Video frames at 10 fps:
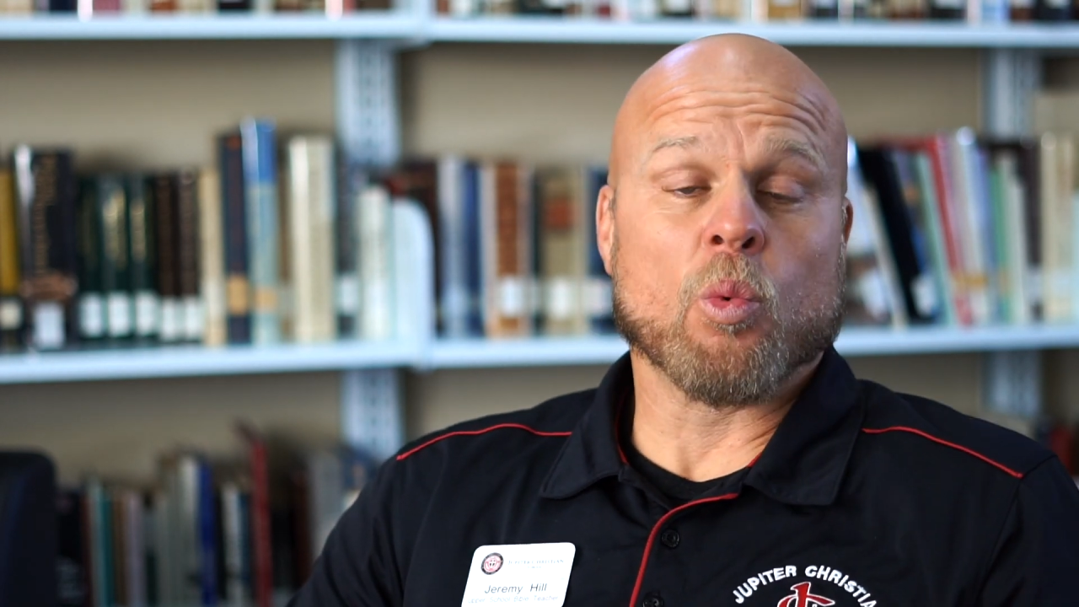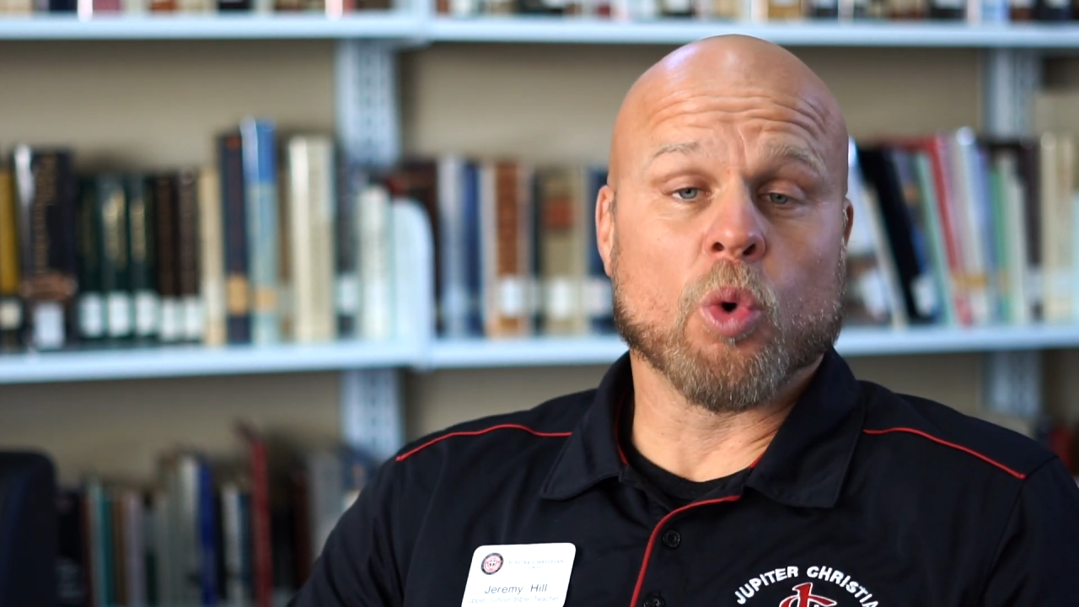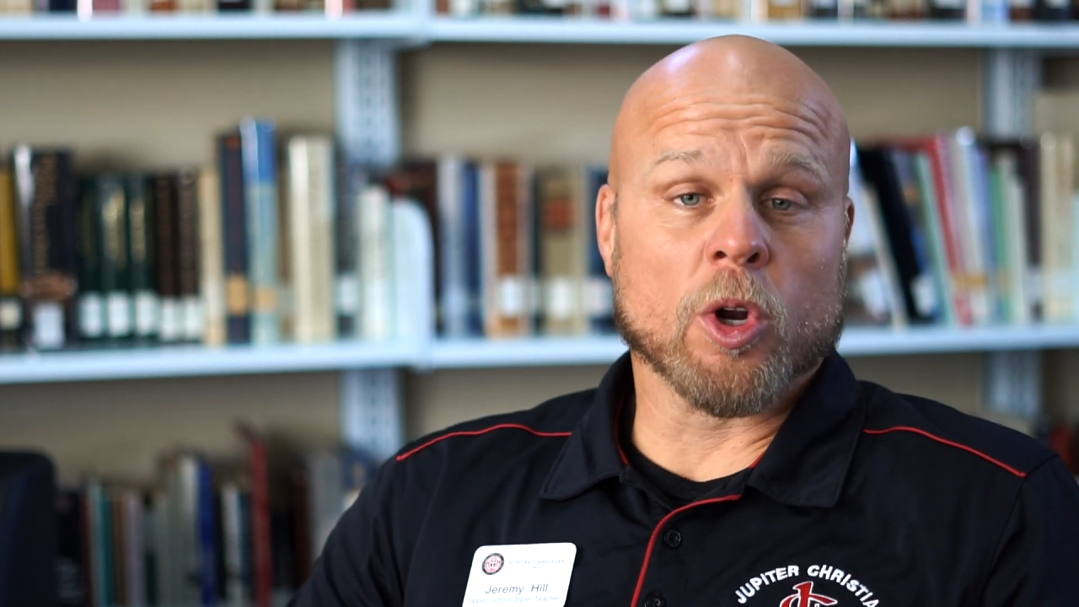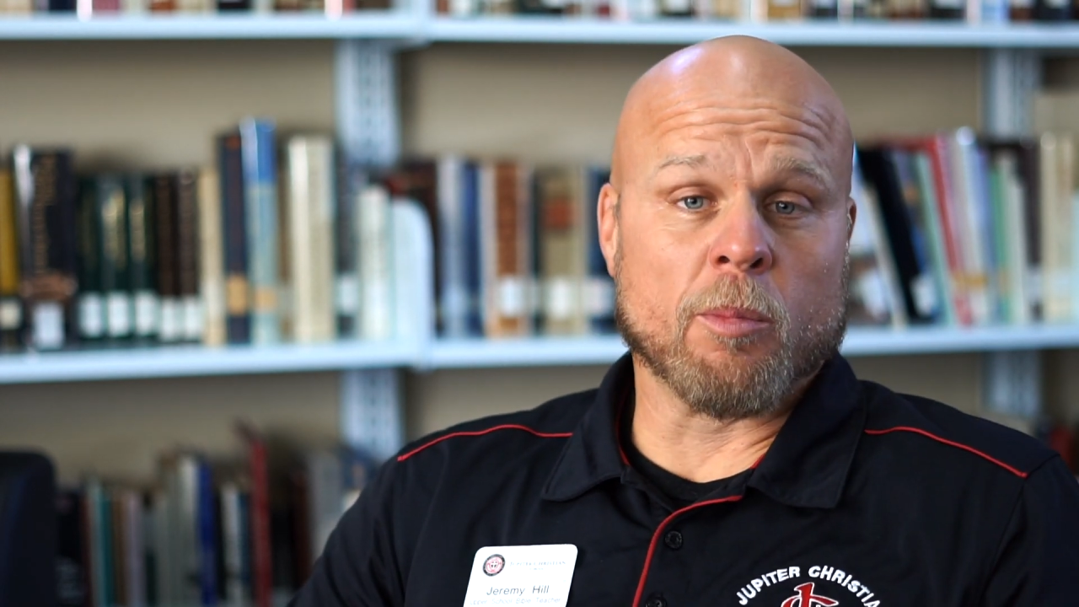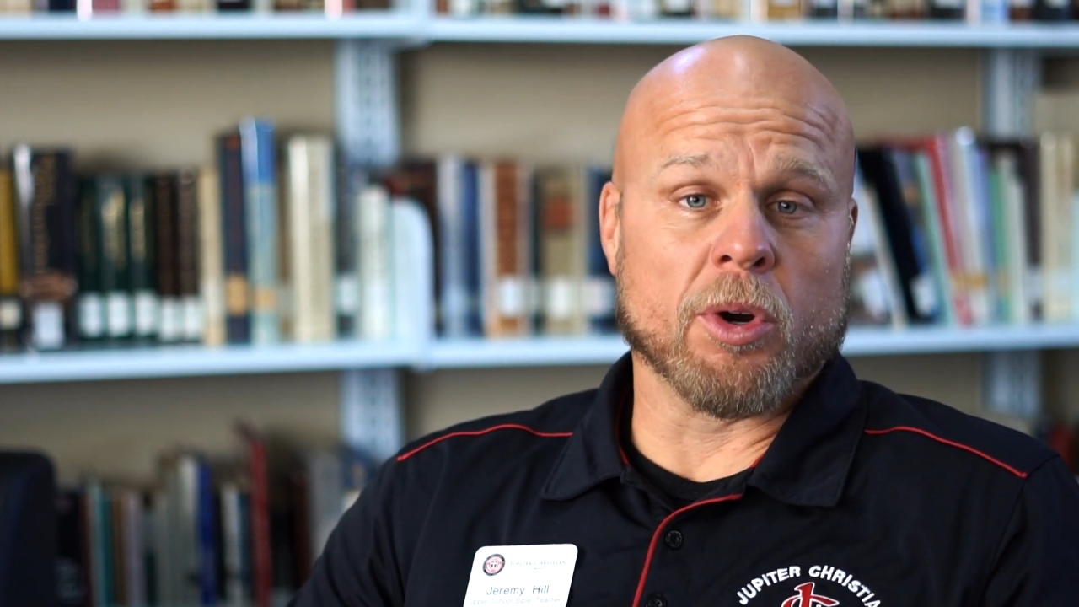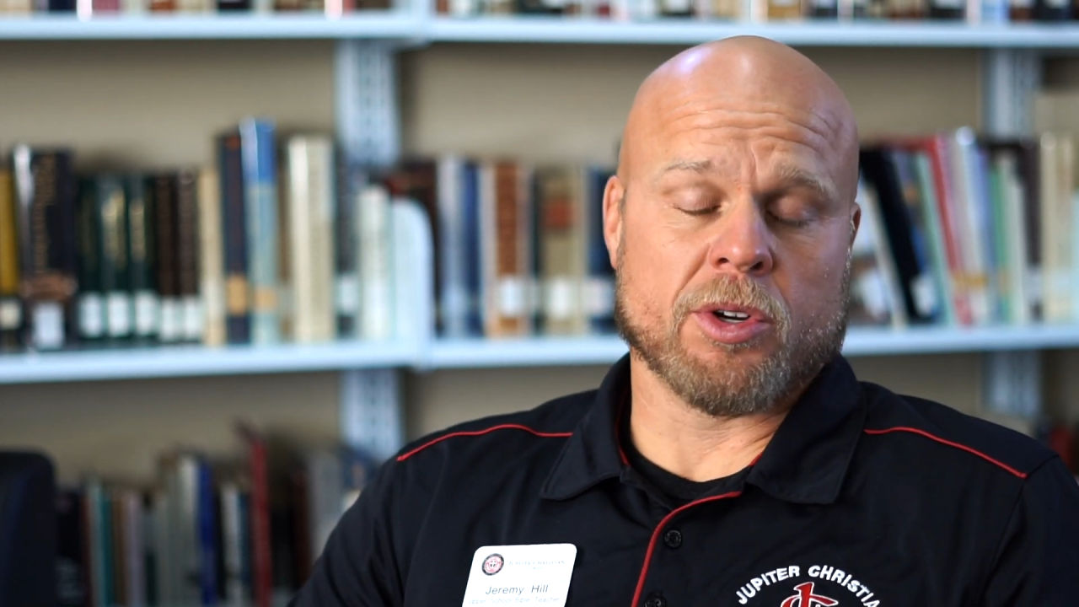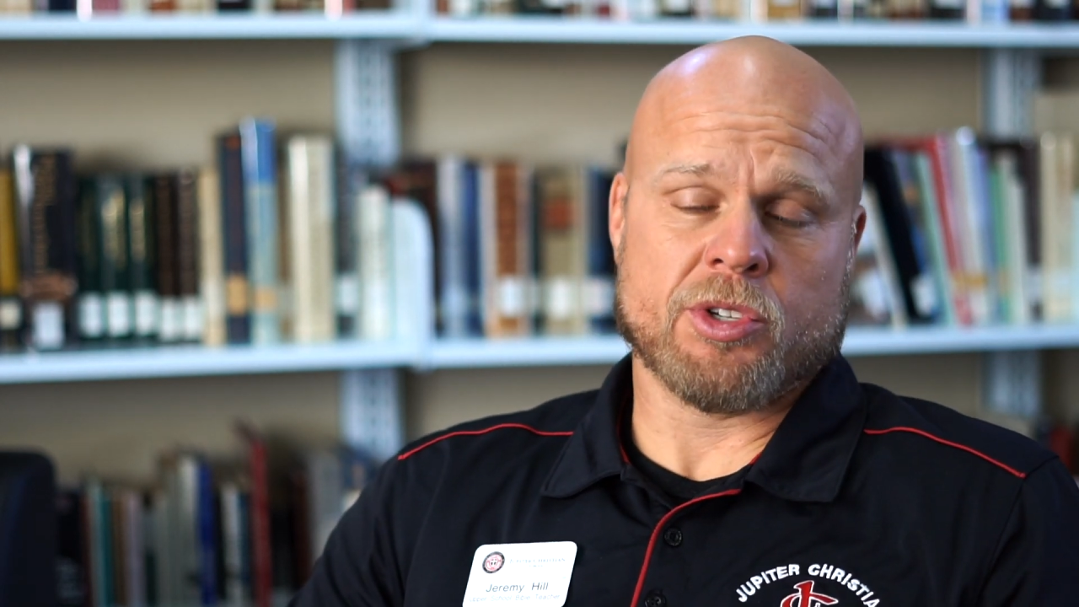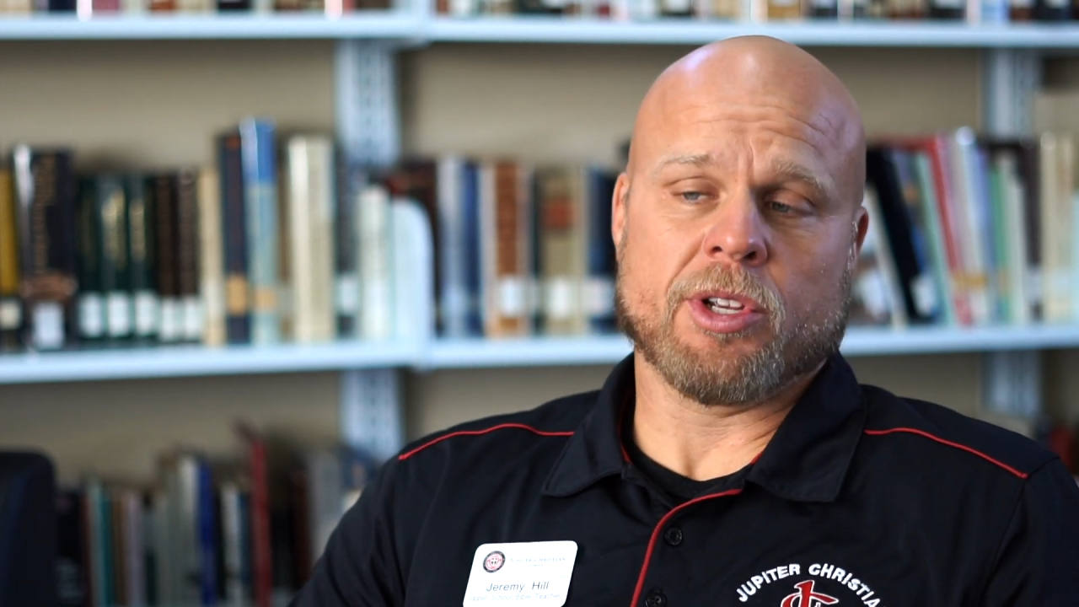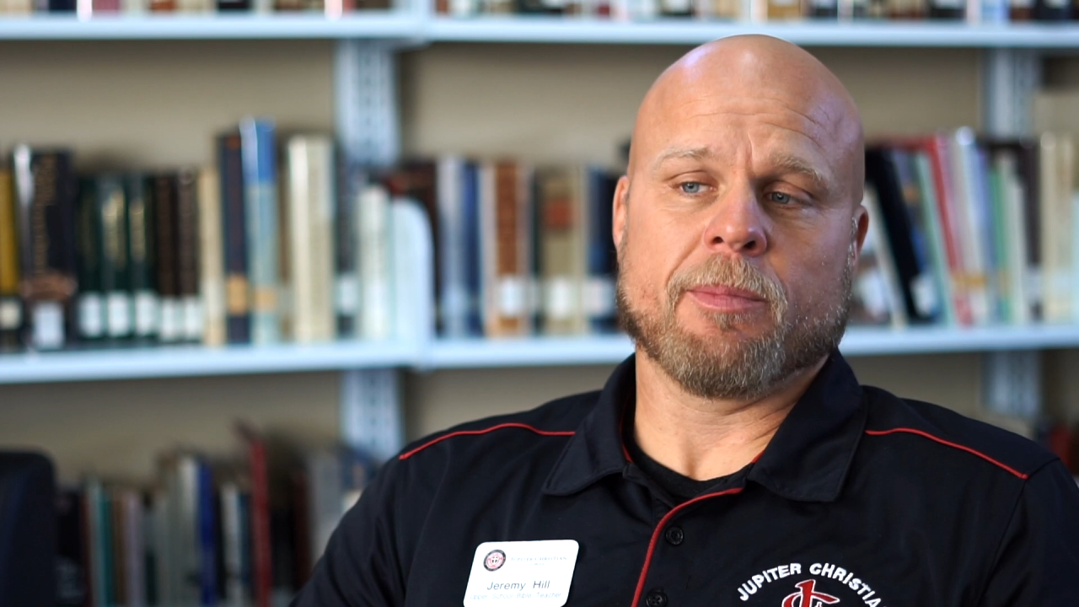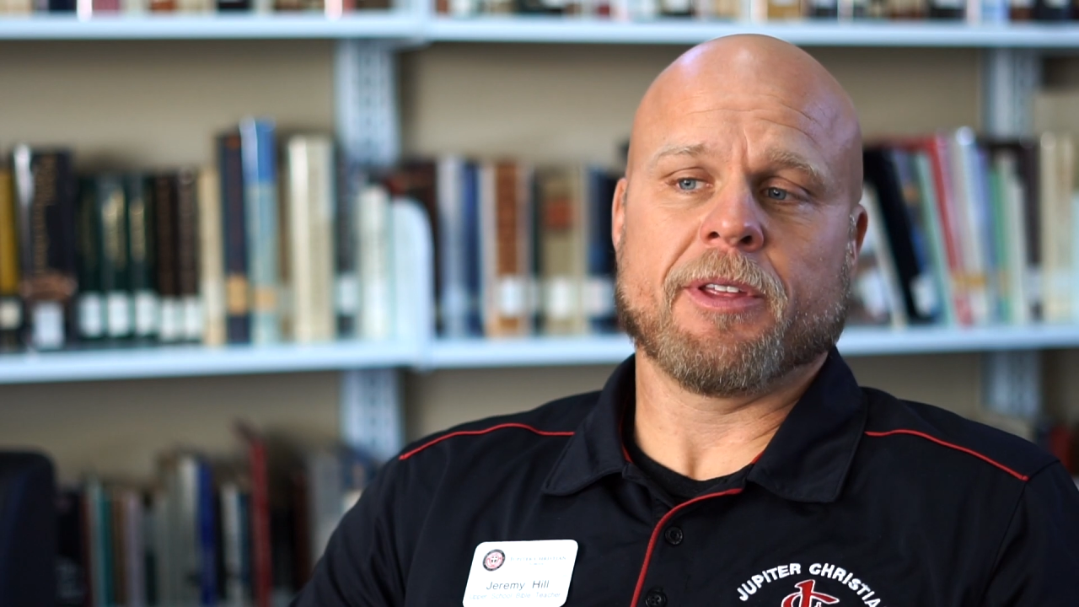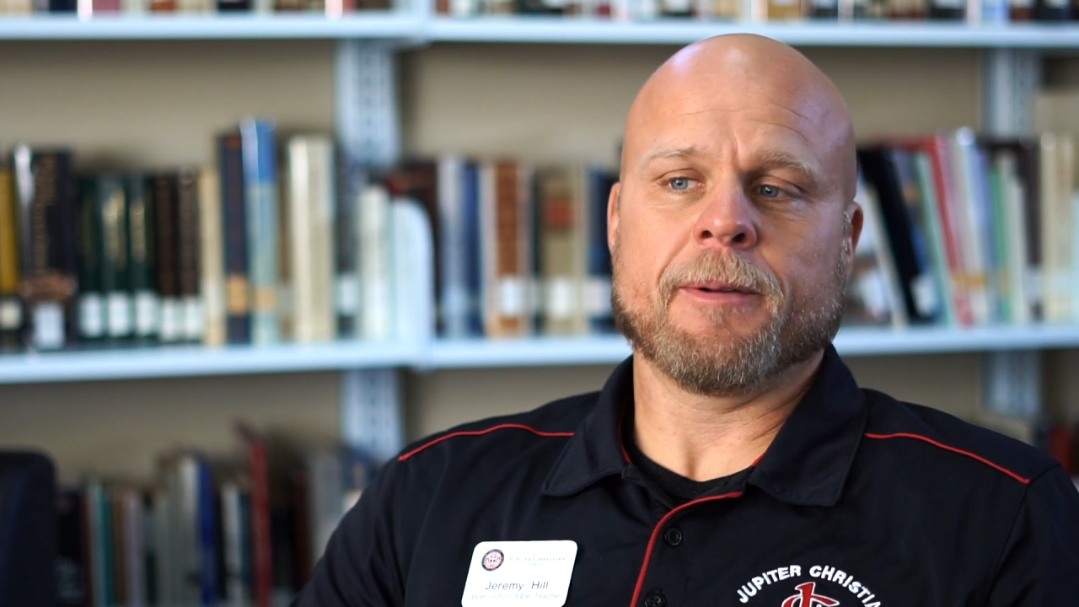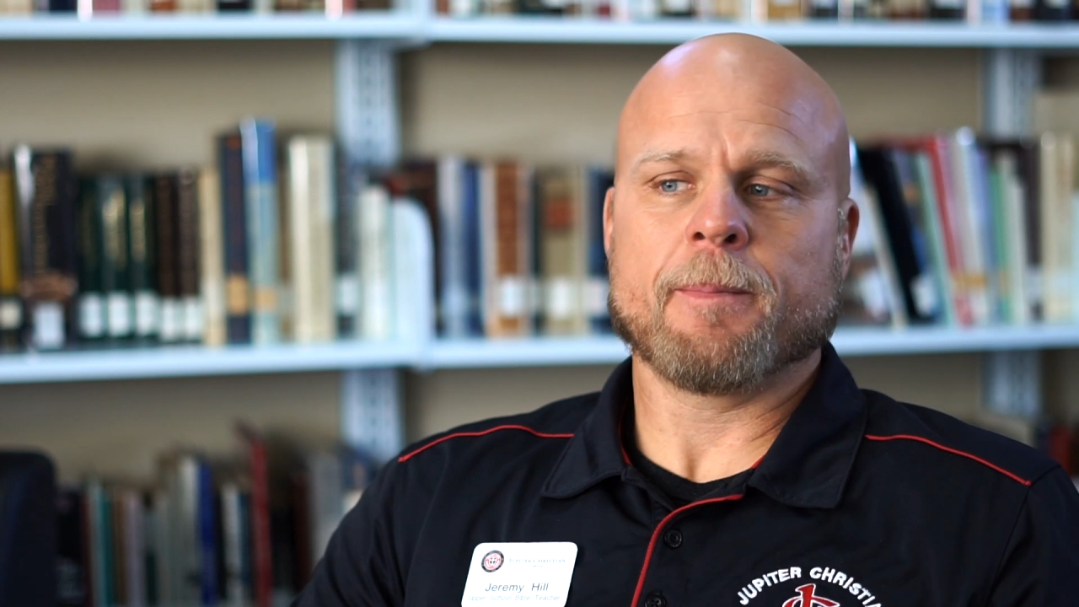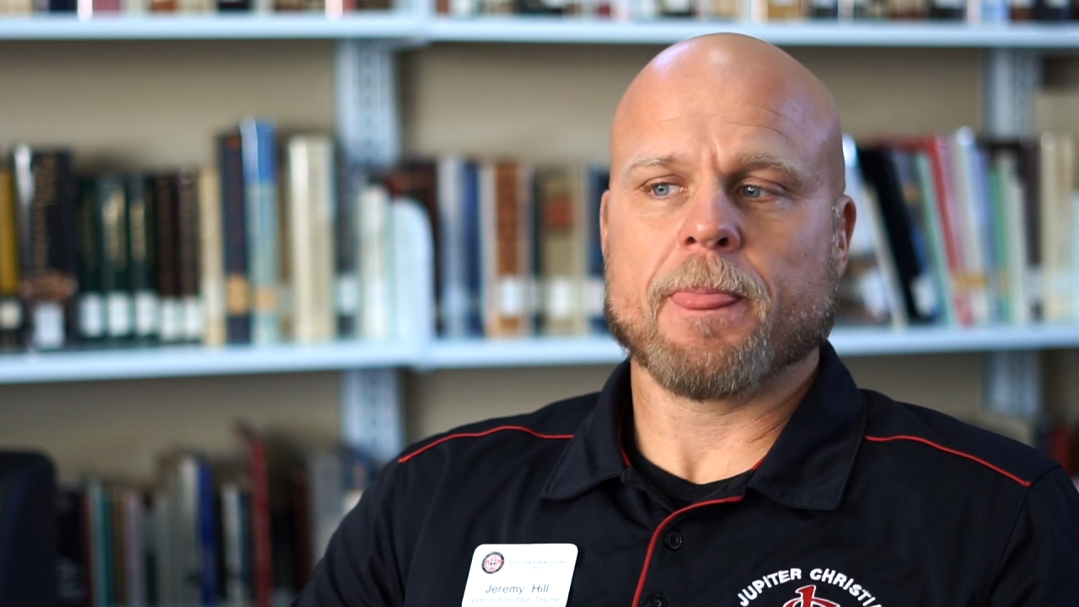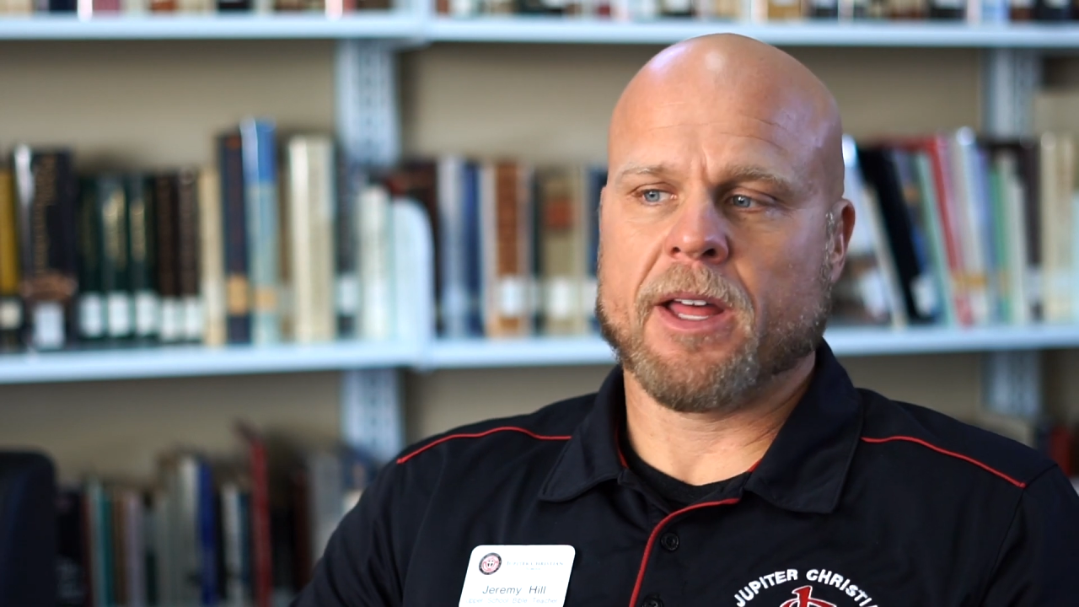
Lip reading: workbook or something,